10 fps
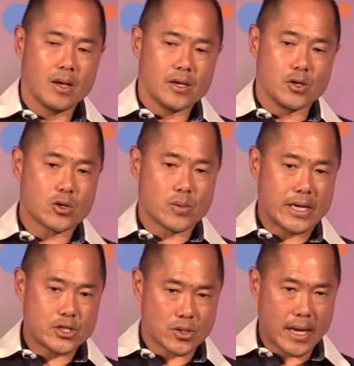You
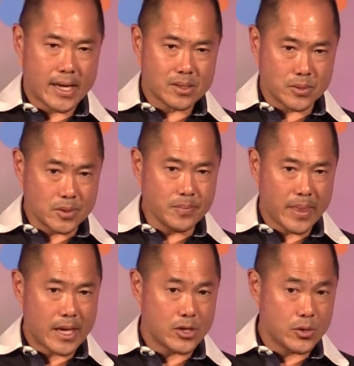create your animal
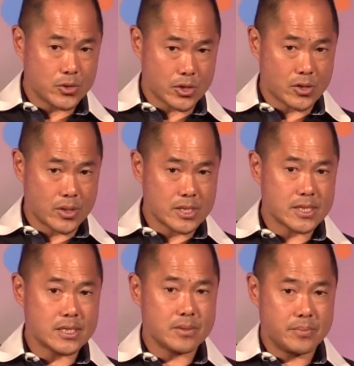and you use your
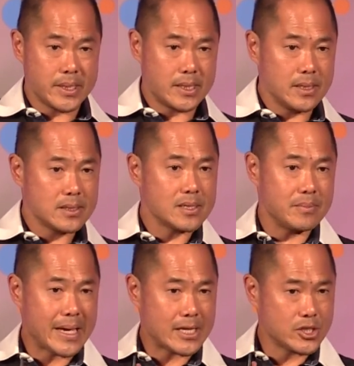currency to bid to
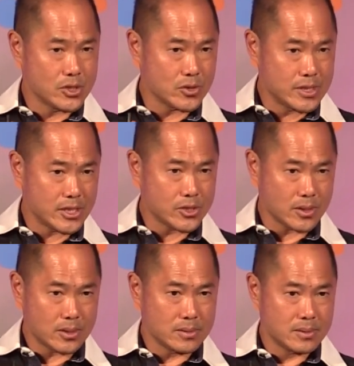match your
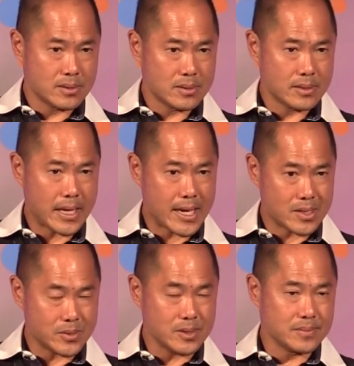digital
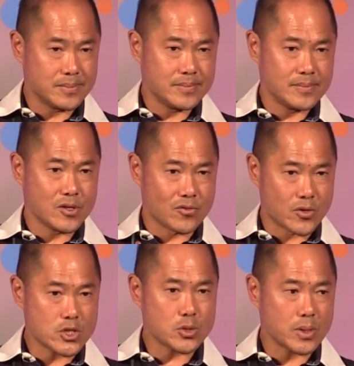animal, your
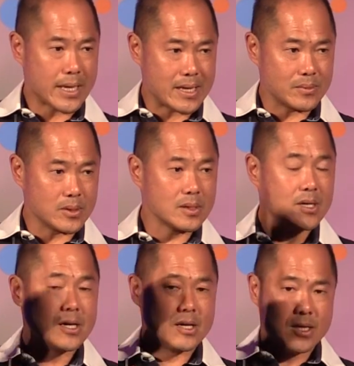virtual animal,
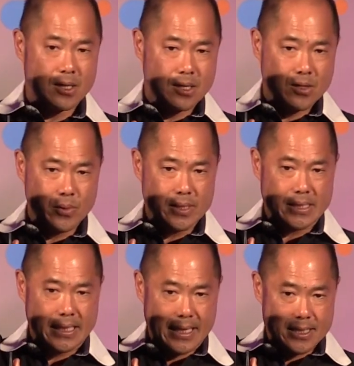with a
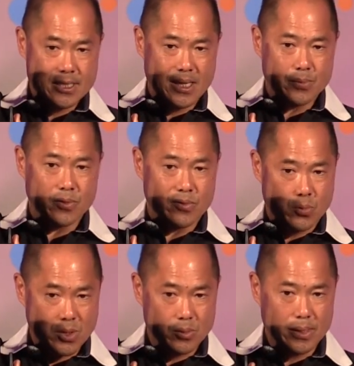DNA sample of the
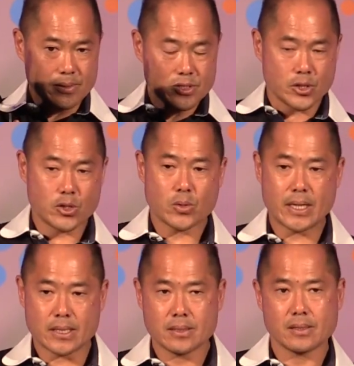real one. So you
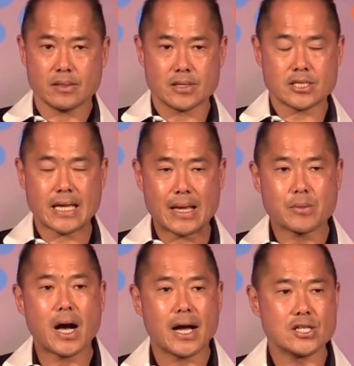create the same
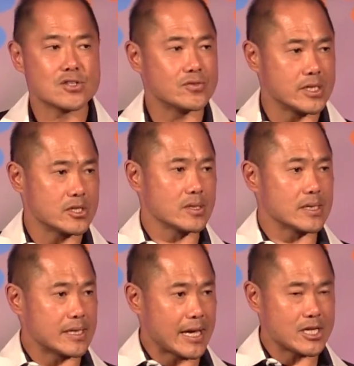kinds of digital
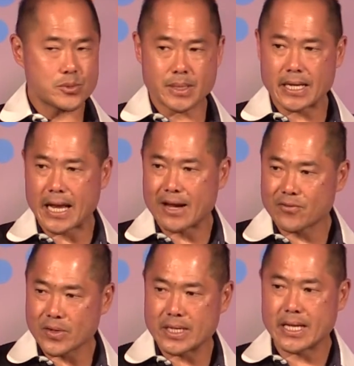engagement and
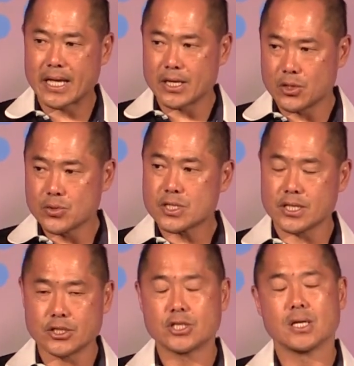everyday
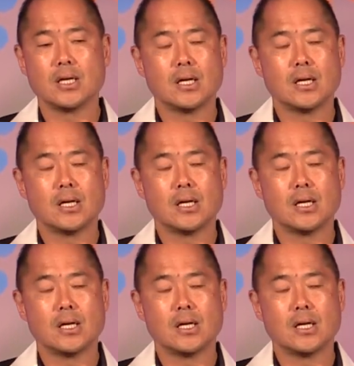usage